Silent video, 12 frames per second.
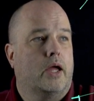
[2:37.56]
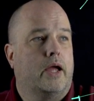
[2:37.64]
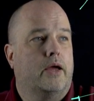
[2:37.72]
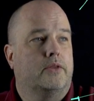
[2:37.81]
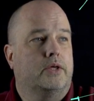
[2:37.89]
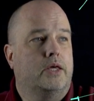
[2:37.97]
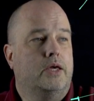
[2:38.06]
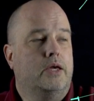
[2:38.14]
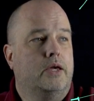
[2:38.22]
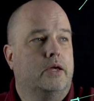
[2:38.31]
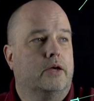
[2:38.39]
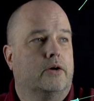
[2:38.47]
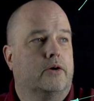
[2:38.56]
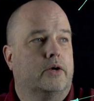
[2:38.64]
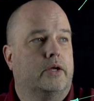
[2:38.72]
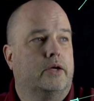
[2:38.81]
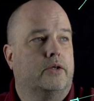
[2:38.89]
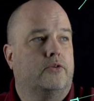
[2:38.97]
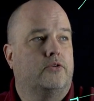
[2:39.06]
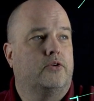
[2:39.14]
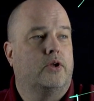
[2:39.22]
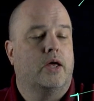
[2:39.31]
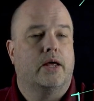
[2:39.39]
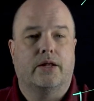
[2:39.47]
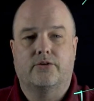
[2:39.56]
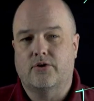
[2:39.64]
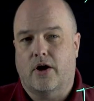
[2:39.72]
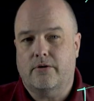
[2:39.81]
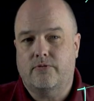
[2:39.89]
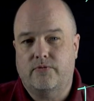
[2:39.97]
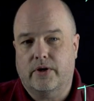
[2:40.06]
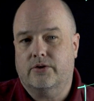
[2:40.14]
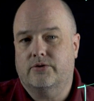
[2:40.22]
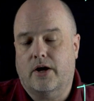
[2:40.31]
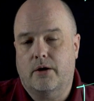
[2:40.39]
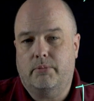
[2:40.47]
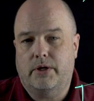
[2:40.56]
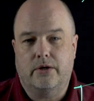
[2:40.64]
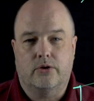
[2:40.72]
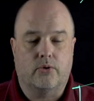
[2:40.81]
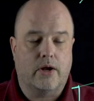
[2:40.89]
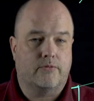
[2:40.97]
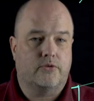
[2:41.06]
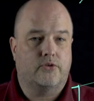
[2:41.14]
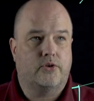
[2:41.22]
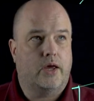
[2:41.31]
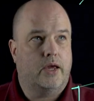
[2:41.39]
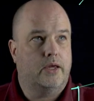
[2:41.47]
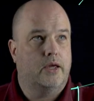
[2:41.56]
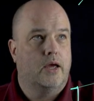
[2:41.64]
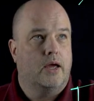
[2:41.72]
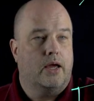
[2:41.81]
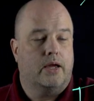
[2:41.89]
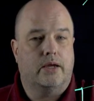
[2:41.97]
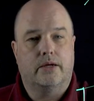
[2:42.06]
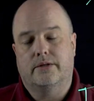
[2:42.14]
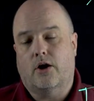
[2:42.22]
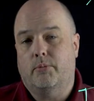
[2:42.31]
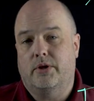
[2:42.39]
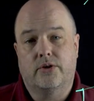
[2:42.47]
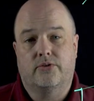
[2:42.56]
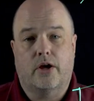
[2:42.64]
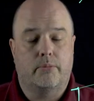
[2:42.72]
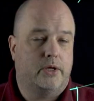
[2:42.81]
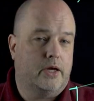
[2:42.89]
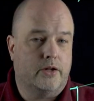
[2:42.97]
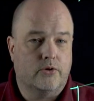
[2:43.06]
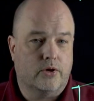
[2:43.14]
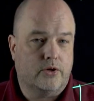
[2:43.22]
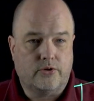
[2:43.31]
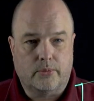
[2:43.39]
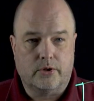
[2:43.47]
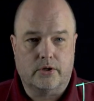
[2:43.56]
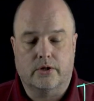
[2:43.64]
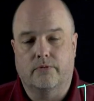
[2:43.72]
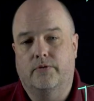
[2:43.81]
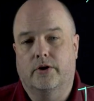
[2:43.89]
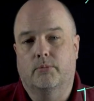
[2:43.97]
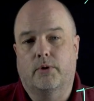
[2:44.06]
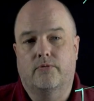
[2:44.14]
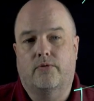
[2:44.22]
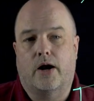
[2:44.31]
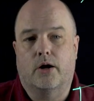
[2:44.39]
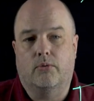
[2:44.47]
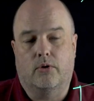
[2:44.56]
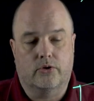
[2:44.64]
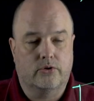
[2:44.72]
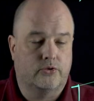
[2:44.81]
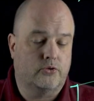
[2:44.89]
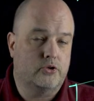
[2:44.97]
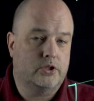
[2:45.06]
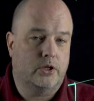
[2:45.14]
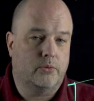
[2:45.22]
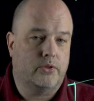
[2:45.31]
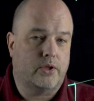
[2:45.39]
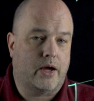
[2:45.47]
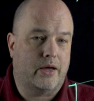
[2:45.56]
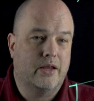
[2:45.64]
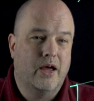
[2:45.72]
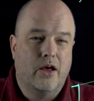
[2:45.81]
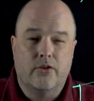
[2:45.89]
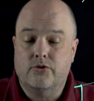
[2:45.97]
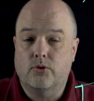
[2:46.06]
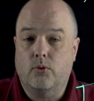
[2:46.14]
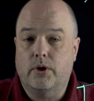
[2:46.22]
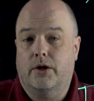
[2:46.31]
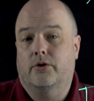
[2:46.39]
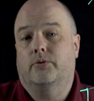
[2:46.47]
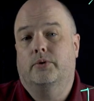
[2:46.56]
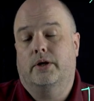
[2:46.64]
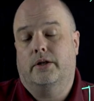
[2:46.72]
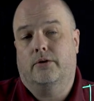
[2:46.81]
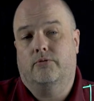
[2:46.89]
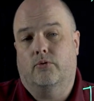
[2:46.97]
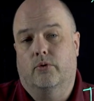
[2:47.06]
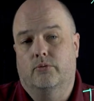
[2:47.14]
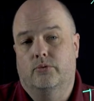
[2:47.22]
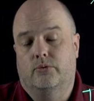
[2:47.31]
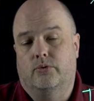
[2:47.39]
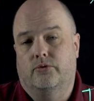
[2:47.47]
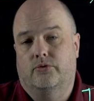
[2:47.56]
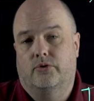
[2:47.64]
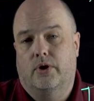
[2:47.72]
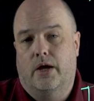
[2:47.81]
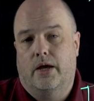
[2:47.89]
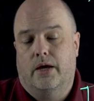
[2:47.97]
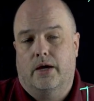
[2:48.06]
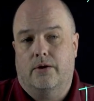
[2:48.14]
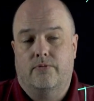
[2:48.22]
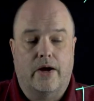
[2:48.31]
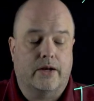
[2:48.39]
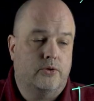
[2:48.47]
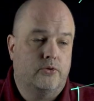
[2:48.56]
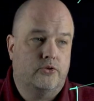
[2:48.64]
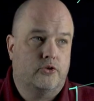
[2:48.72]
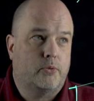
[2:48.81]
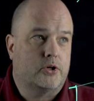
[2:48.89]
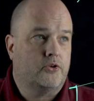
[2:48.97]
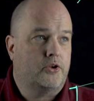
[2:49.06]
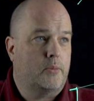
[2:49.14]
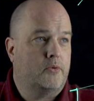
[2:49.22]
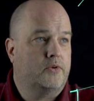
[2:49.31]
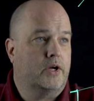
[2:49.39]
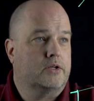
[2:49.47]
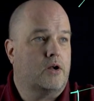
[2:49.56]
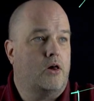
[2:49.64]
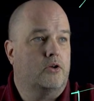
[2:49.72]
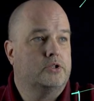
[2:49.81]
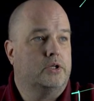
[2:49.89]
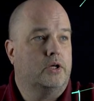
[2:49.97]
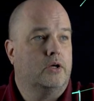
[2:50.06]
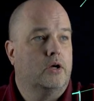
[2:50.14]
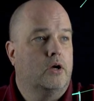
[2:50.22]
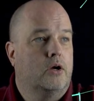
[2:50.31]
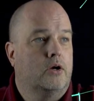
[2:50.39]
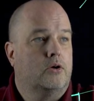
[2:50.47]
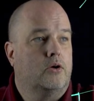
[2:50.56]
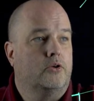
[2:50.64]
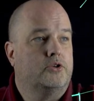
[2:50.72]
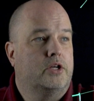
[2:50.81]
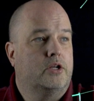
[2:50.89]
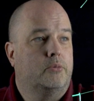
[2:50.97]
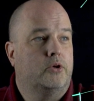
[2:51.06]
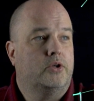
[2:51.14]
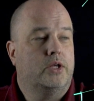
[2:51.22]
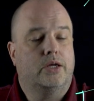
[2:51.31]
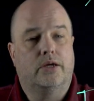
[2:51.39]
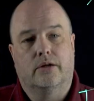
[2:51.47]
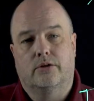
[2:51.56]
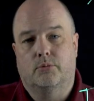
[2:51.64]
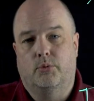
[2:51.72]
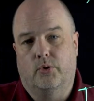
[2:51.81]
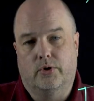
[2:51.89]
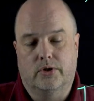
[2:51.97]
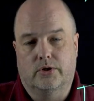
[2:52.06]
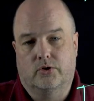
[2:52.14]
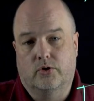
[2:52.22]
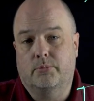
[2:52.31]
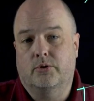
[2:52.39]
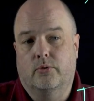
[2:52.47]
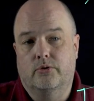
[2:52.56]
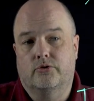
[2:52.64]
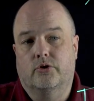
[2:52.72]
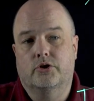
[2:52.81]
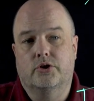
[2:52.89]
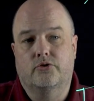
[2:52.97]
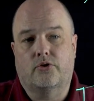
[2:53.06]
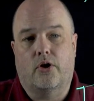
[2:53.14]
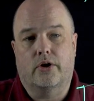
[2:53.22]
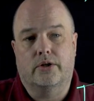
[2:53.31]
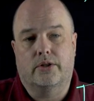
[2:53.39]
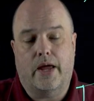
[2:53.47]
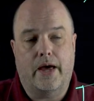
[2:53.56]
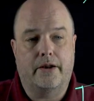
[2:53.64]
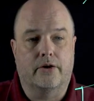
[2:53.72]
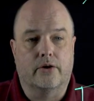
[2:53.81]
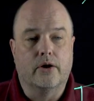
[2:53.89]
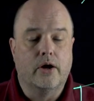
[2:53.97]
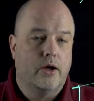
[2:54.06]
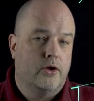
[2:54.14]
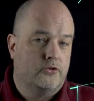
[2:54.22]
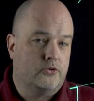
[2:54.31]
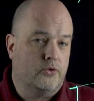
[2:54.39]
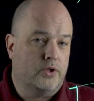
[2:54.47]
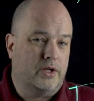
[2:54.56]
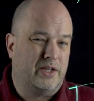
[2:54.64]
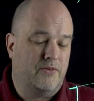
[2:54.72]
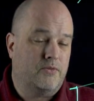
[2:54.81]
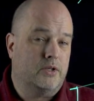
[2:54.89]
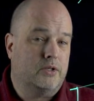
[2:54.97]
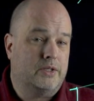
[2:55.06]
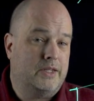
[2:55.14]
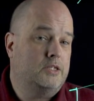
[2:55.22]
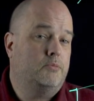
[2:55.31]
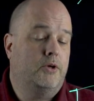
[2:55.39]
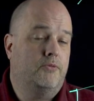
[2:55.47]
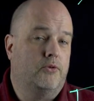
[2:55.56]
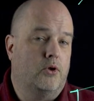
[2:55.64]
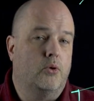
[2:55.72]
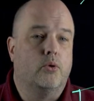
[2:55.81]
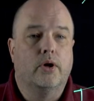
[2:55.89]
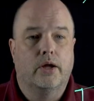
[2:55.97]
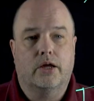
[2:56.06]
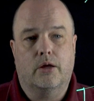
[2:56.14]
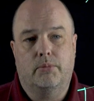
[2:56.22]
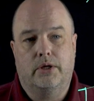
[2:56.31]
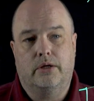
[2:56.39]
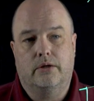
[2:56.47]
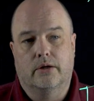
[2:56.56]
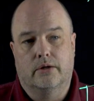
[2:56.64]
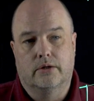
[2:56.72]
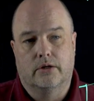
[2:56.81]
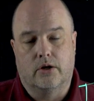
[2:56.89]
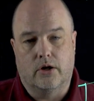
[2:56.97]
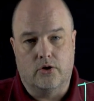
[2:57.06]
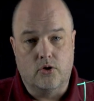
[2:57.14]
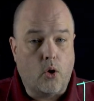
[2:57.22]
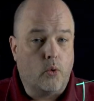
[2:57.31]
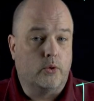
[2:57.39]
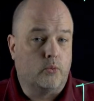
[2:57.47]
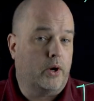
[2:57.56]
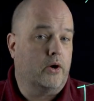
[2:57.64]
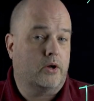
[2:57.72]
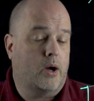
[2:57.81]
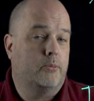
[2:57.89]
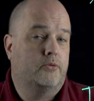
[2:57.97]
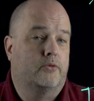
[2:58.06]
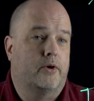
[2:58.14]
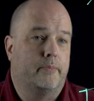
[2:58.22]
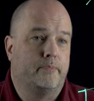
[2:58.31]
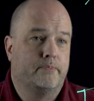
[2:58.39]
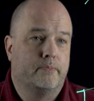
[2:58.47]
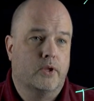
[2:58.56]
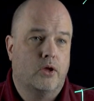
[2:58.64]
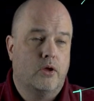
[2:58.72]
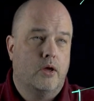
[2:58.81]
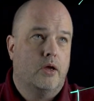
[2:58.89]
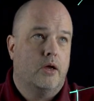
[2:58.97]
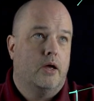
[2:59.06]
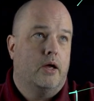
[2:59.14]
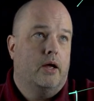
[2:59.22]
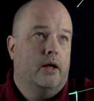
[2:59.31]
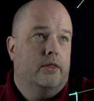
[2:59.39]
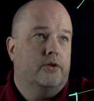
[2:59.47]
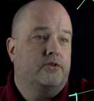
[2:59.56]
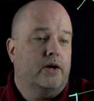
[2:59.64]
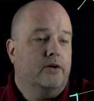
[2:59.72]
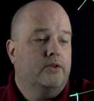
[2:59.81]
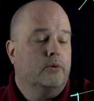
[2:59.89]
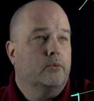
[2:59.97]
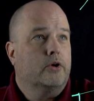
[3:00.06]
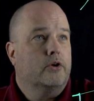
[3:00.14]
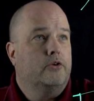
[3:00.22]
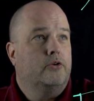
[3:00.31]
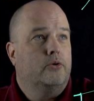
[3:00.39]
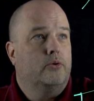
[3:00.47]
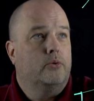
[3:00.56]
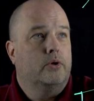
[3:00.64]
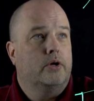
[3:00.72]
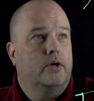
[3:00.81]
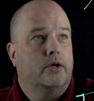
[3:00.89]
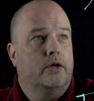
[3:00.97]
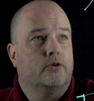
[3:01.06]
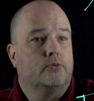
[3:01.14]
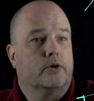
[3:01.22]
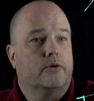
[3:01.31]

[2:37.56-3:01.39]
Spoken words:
And the key here is it's not a fixed IP. You don't have to say, hey, tell me this IP address. I'm going to configure my firewall associated with that. There's no layer 3 and layer 4 rules. In fact, it uses a special type of technology called JWT to put crypto assertions on the header so that a given TCP flow can be known where it comes from. The second thing we're going to do is we're